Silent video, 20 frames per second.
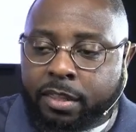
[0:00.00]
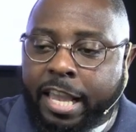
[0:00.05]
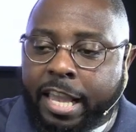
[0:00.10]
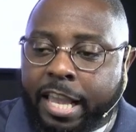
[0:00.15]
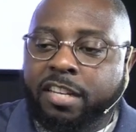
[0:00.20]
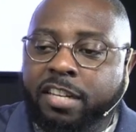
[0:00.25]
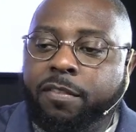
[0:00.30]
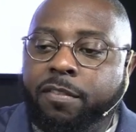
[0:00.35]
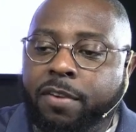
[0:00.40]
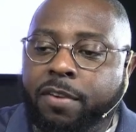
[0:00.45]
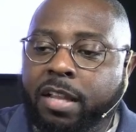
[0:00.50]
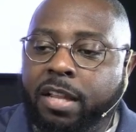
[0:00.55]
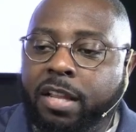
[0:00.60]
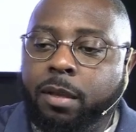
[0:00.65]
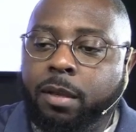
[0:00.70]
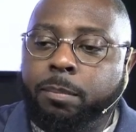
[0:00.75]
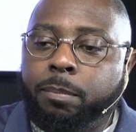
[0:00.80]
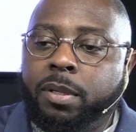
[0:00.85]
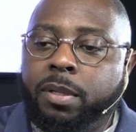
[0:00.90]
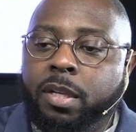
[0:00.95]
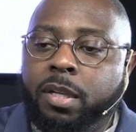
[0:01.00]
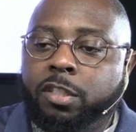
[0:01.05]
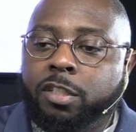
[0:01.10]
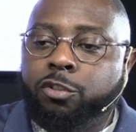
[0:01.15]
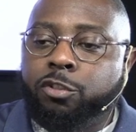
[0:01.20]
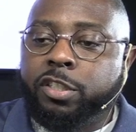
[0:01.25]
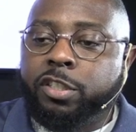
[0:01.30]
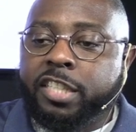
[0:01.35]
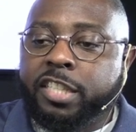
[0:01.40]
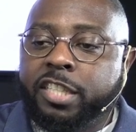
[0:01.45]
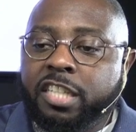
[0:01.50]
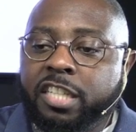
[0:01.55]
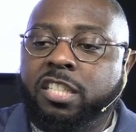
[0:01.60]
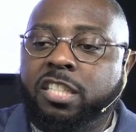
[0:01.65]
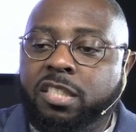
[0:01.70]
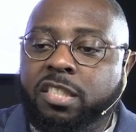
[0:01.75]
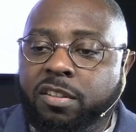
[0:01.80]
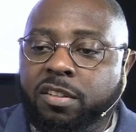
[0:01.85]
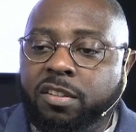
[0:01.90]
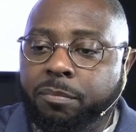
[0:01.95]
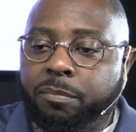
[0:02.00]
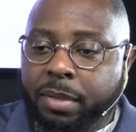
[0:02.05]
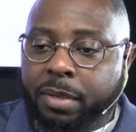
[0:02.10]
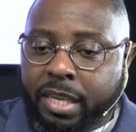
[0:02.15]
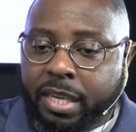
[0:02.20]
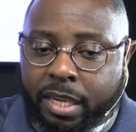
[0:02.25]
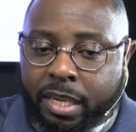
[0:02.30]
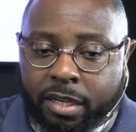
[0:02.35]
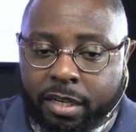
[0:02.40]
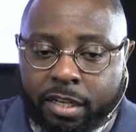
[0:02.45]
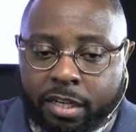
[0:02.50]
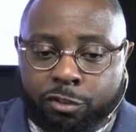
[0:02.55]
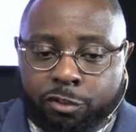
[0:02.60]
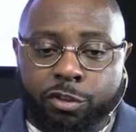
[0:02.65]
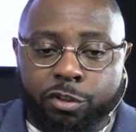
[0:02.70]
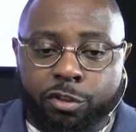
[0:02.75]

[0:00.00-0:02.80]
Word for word: They developed traditions of men,